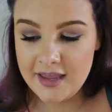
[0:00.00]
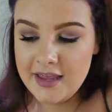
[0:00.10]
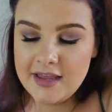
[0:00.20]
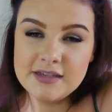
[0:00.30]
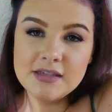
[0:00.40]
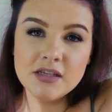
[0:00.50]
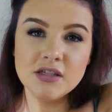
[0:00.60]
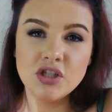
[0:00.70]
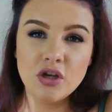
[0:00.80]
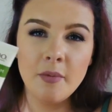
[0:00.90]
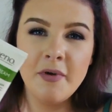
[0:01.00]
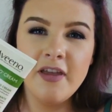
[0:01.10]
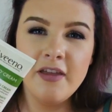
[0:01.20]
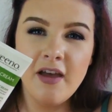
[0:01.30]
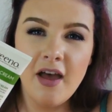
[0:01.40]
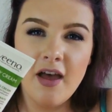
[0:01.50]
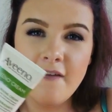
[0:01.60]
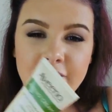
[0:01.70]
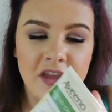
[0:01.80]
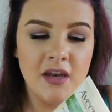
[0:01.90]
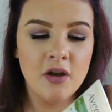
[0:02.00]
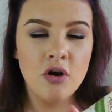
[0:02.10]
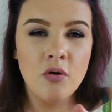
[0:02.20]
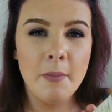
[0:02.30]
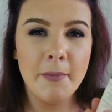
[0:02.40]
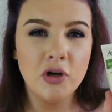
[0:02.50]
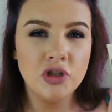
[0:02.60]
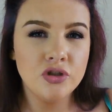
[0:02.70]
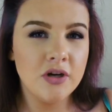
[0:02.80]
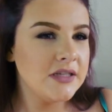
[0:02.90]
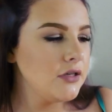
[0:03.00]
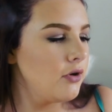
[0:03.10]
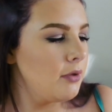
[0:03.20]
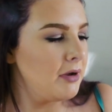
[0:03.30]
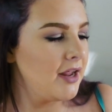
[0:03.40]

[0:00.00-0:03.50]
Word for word: is some a Aveeno moisturising cream.